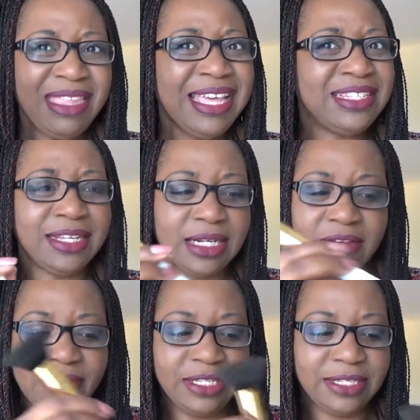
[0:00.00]
It's a
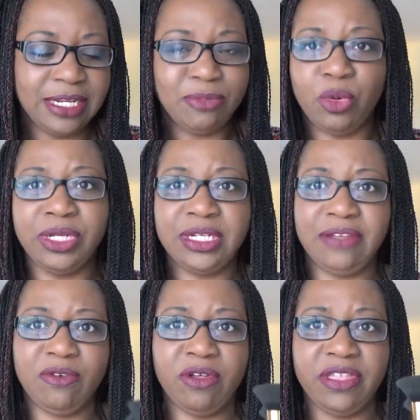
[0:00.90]
lovely set. I'm going to
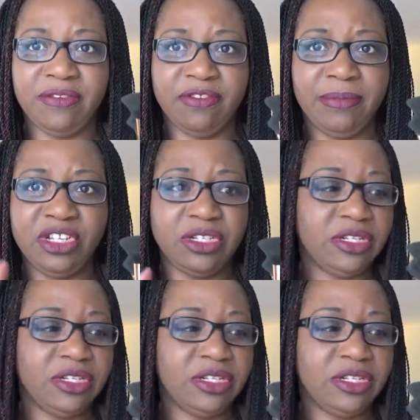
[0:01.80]
leave all the information